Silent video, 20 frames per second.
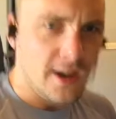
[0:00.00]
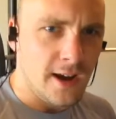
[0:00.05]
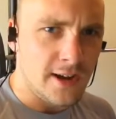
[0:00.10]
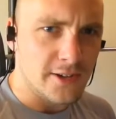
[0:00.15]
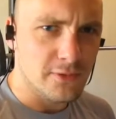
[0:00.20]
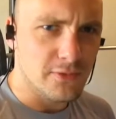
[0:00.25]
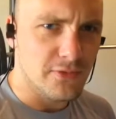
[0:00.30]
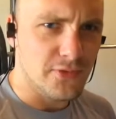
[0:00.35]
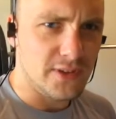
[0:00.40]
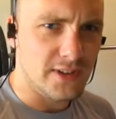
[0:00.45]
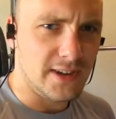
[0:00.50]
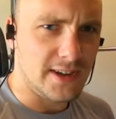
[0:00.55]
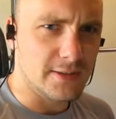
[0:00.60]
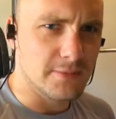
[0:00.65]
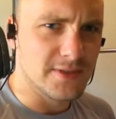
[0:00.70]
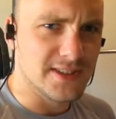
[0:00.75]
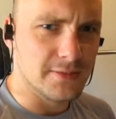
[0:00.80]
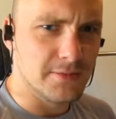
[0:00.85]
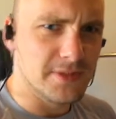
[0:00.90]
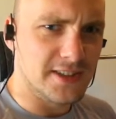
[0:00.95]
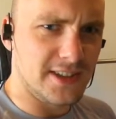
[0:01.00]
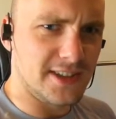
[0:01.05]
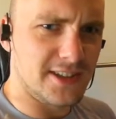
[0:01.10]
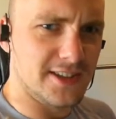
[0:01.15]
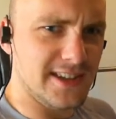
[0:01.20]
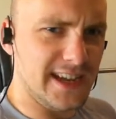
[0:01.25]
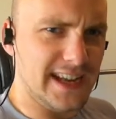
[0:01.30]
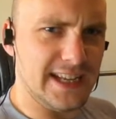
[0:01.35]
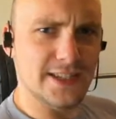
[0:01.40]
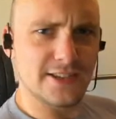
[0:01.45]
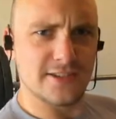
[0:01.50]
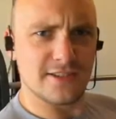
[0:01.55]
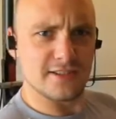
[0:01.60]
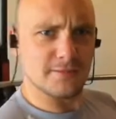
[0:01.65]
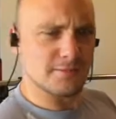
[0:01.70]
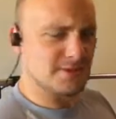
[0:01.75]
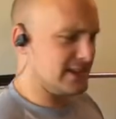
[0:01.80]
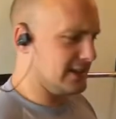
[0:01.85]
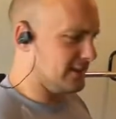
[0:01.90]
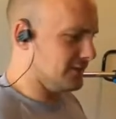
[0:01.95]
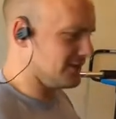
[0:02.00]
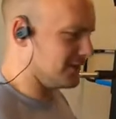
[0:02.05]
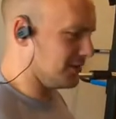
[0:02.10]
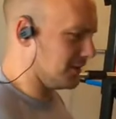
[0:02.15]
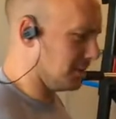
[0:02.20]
I don't feel like I'm somebody that could injure themselves